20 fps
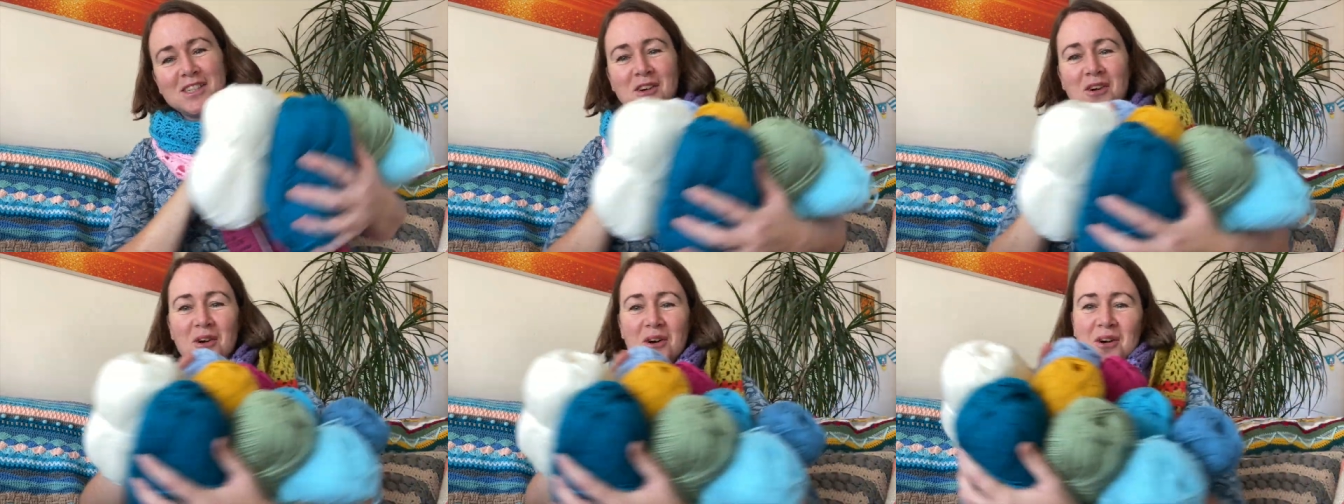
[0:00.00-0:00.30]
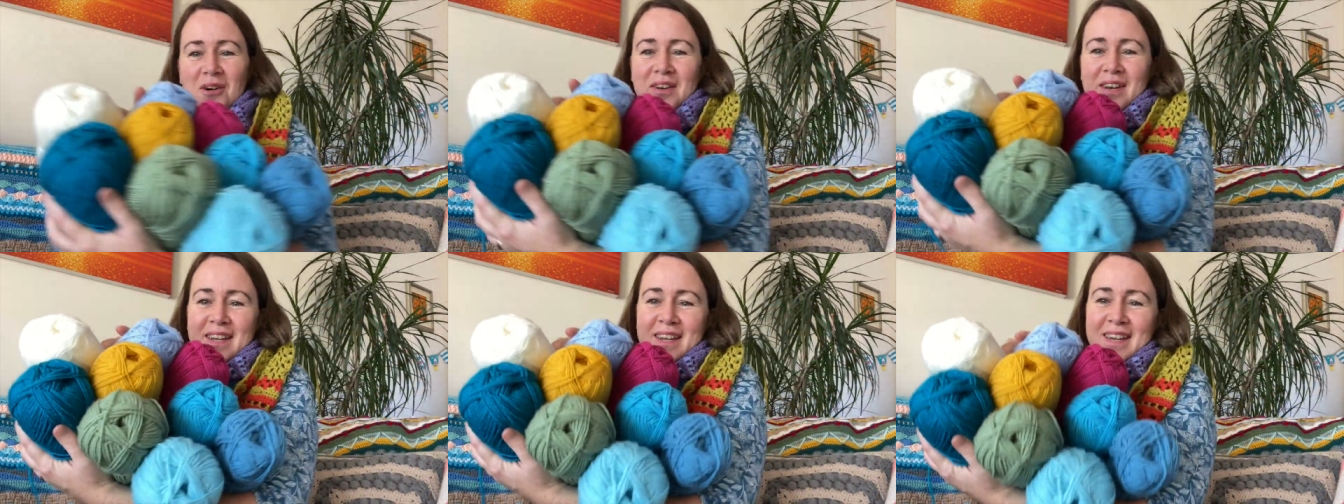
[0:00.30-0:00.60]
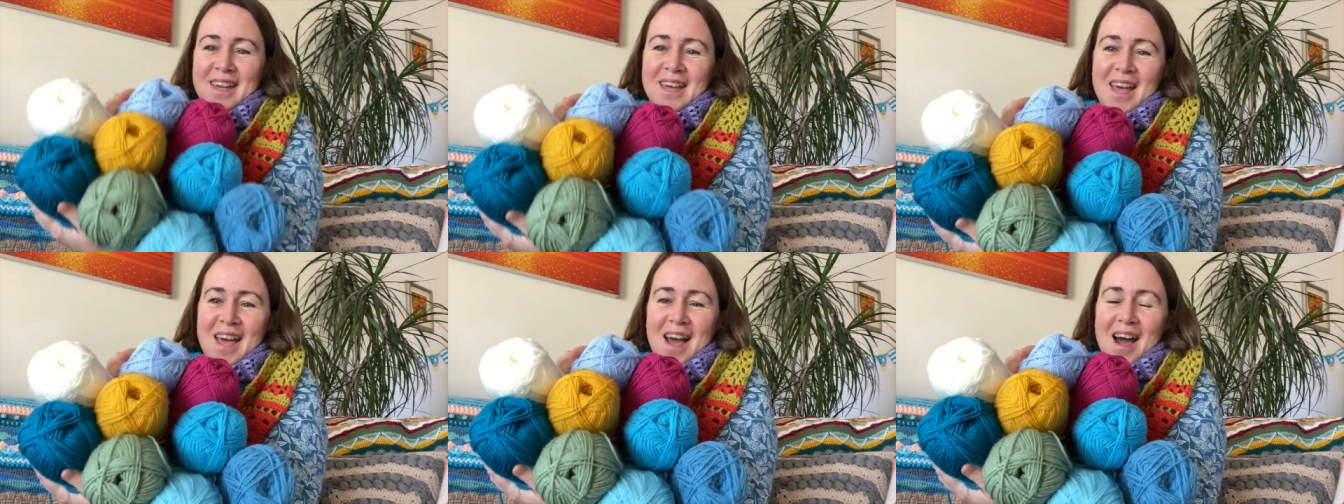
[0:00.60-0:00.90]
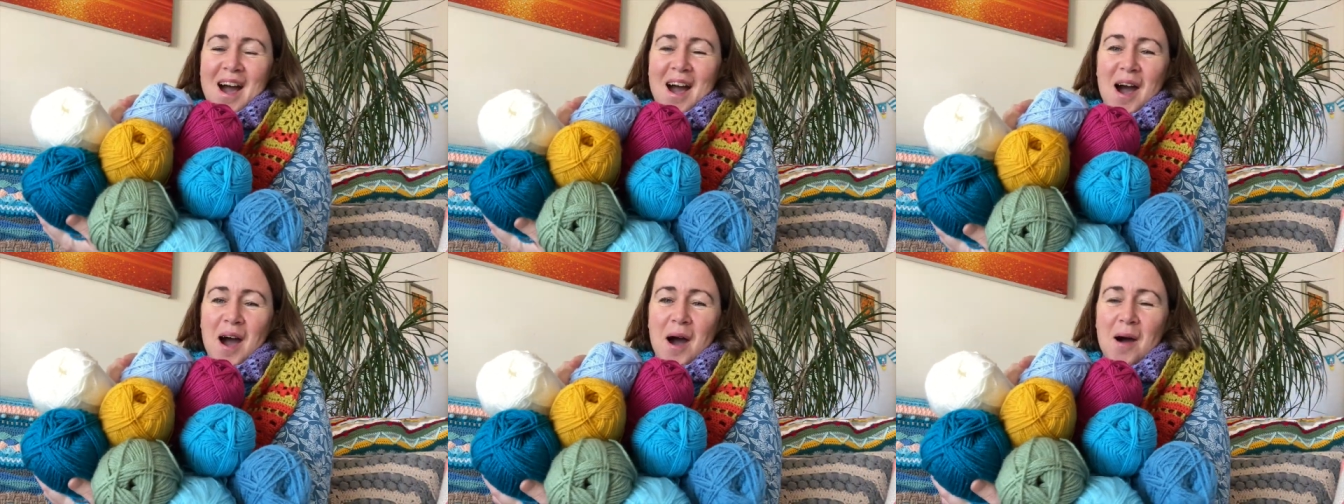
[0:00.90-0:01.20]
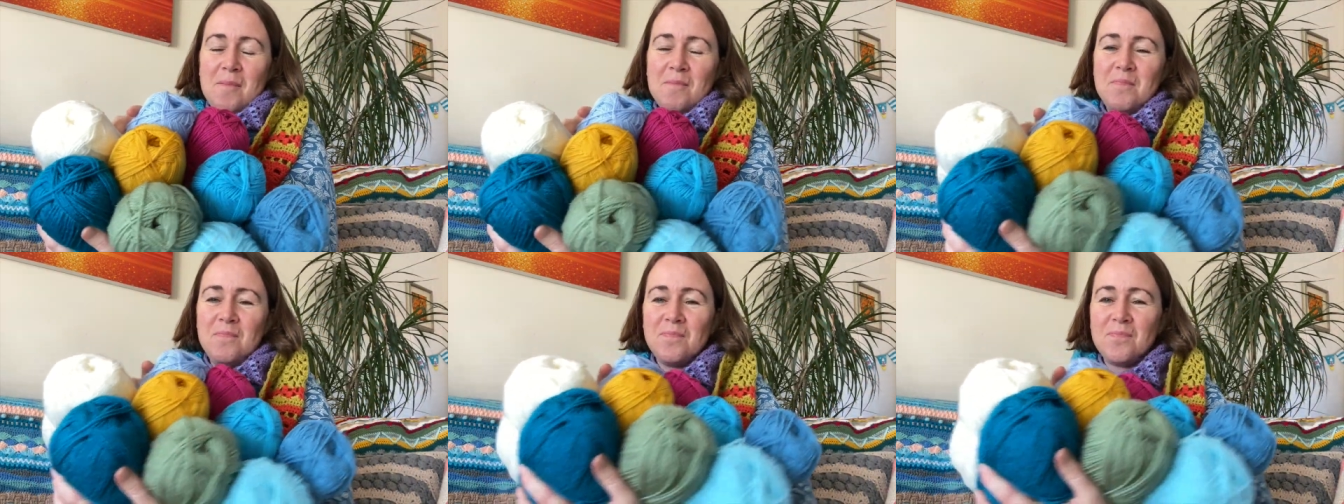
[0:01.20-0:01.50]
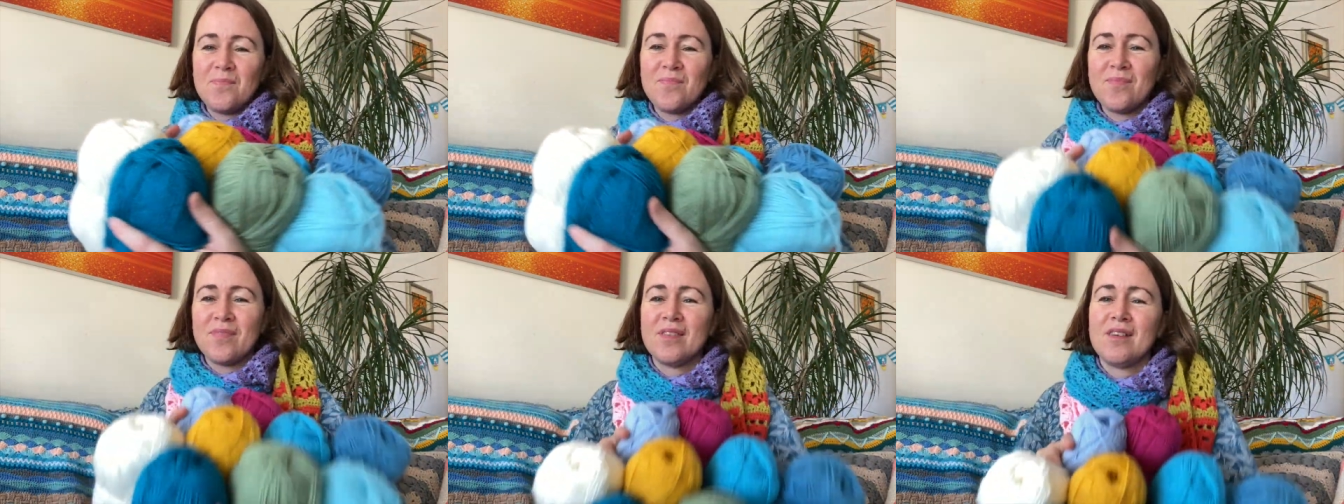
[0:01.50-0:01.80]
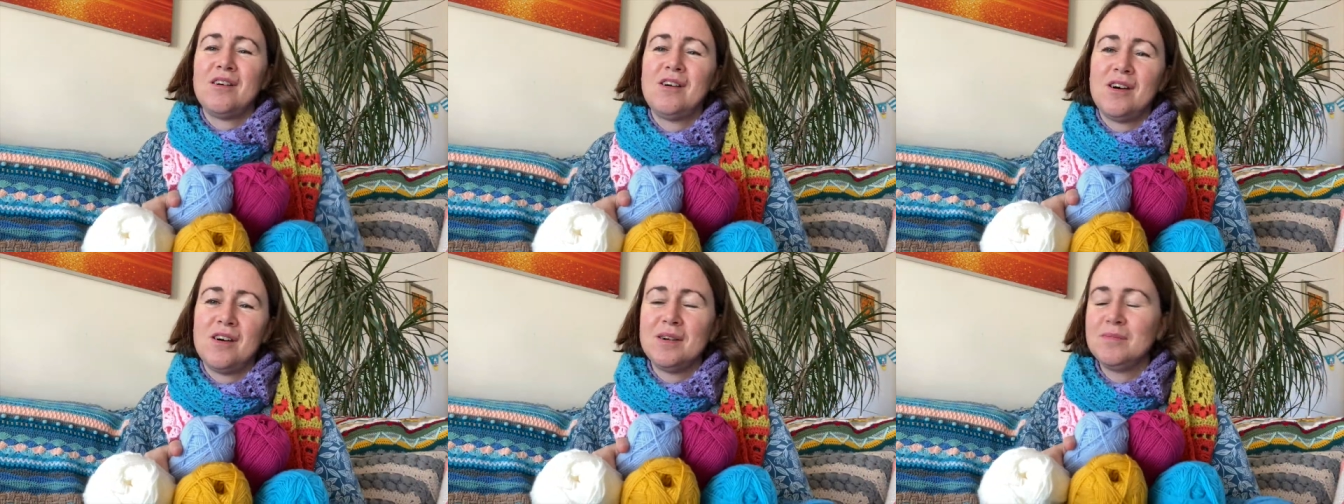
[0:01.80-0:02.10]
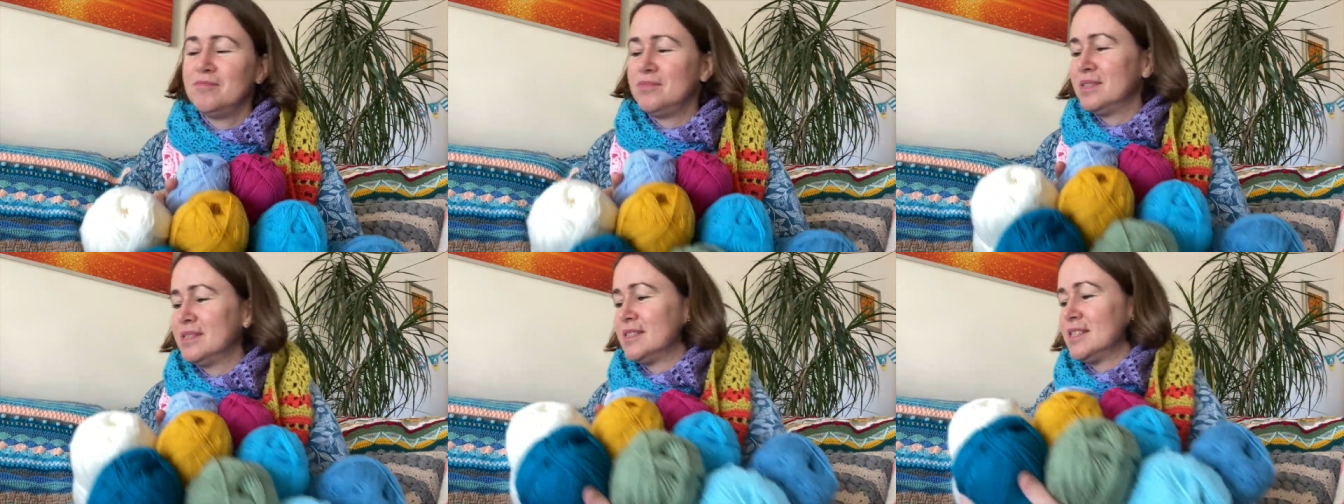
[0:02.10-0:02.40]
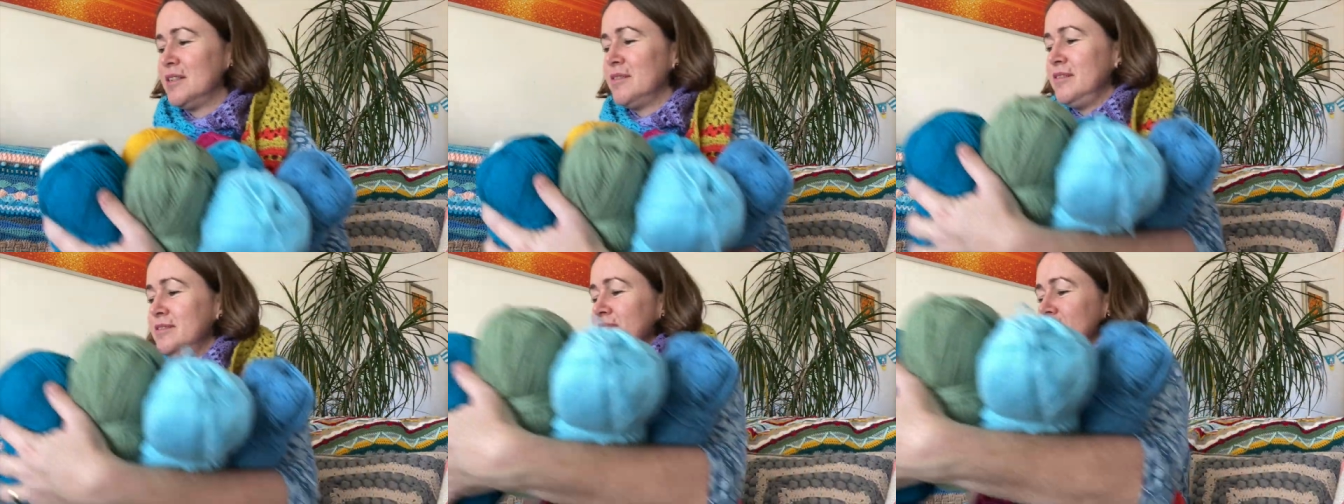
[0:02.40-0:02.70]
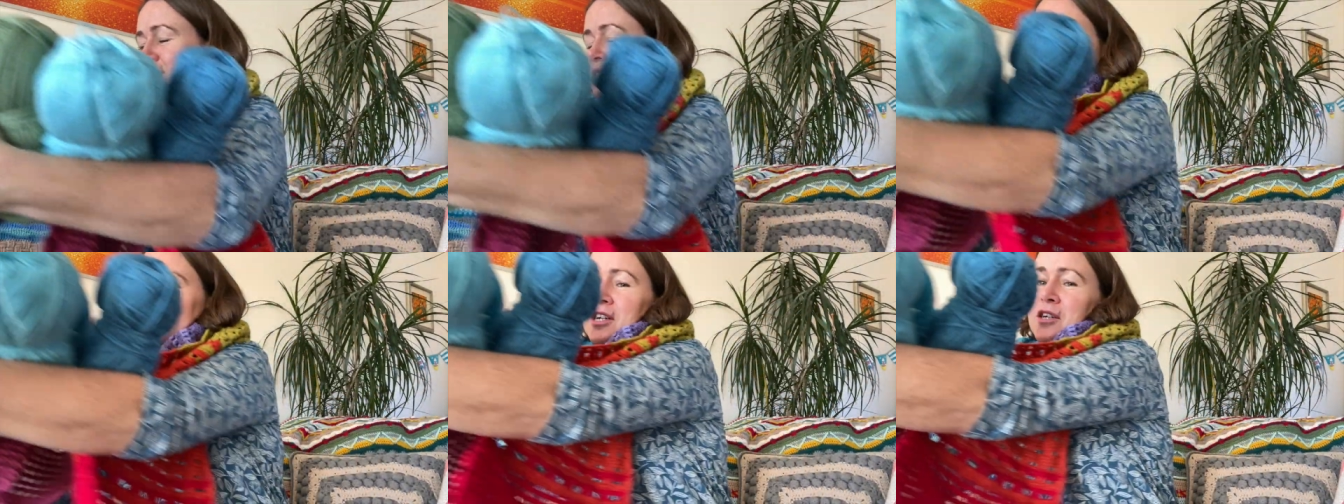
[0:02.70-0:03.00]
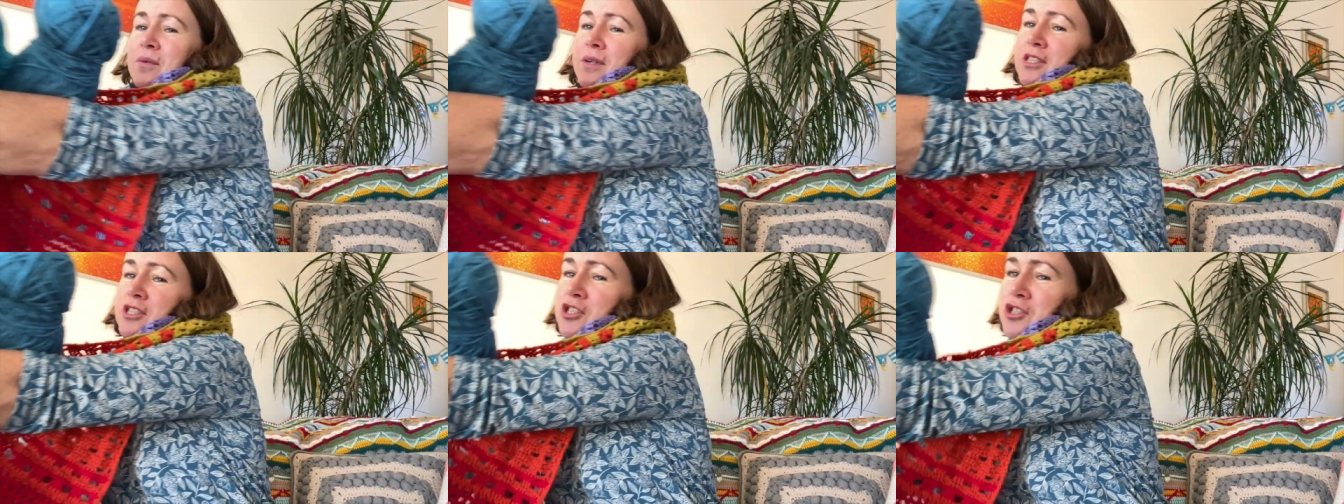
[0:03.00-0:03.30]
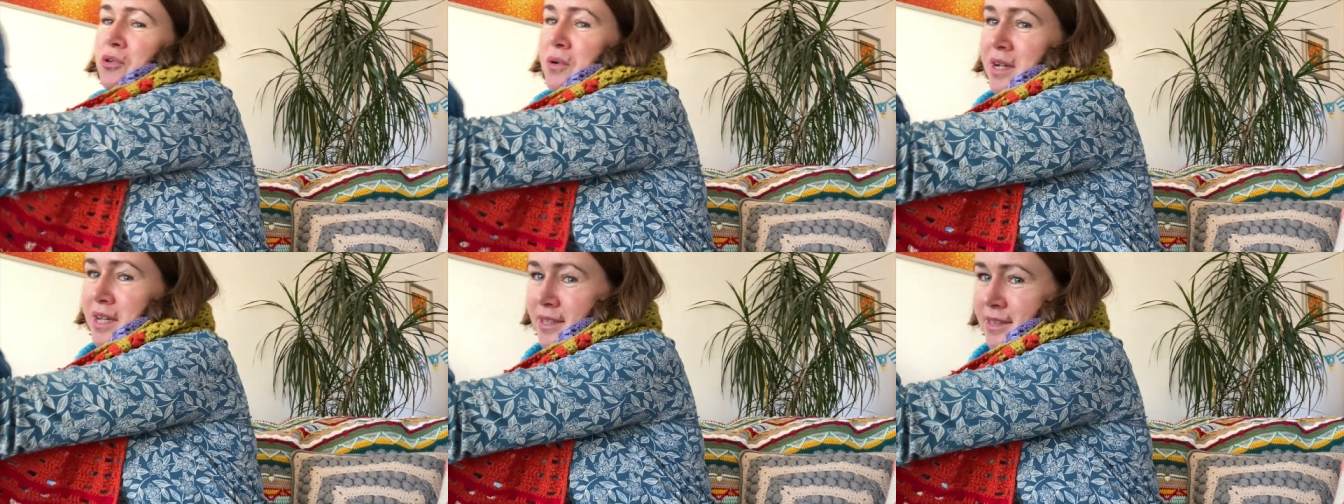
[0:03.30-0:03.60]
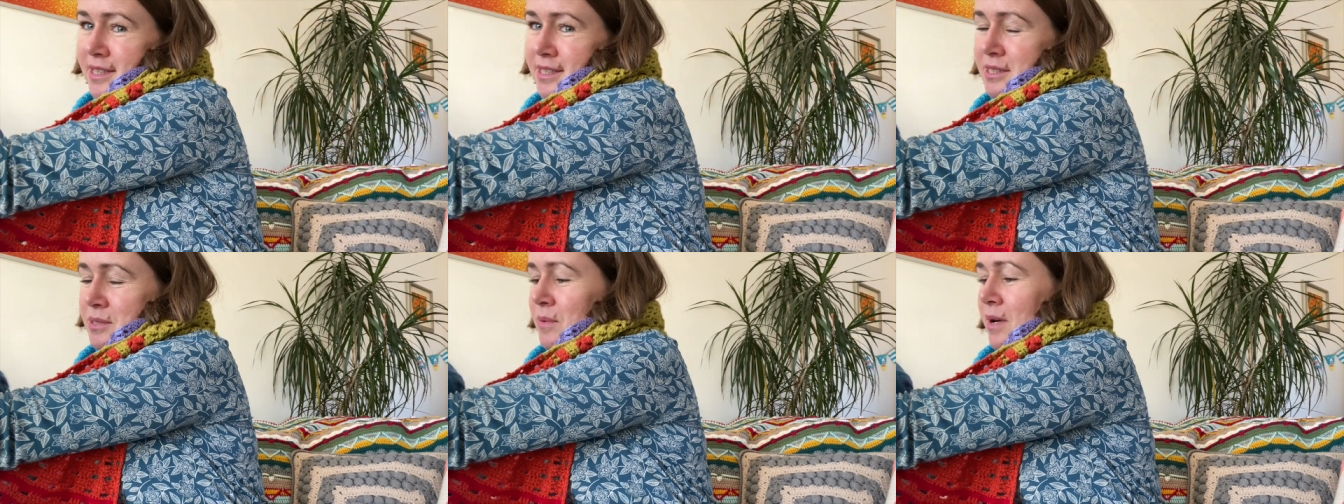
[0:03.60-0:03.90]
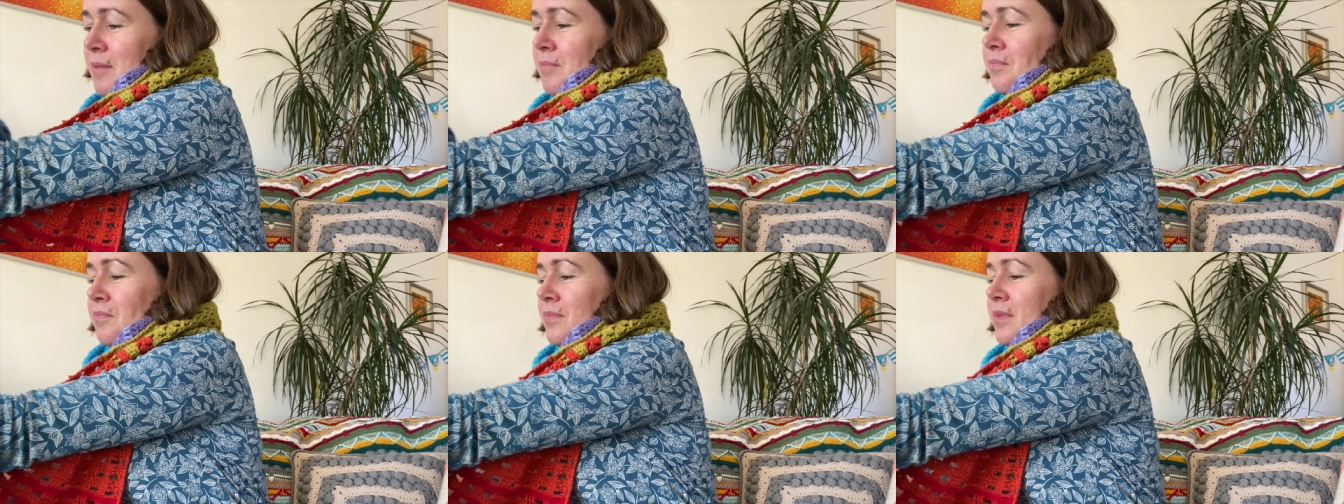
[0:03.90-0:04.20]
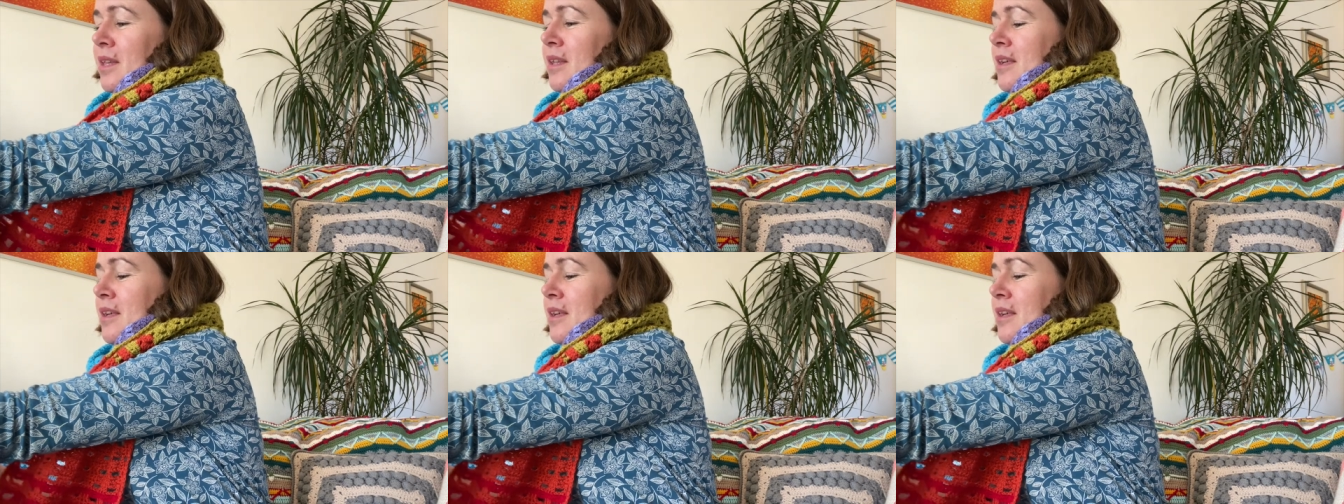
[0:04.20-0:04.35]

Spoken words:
gone. I'm so enjoying this one.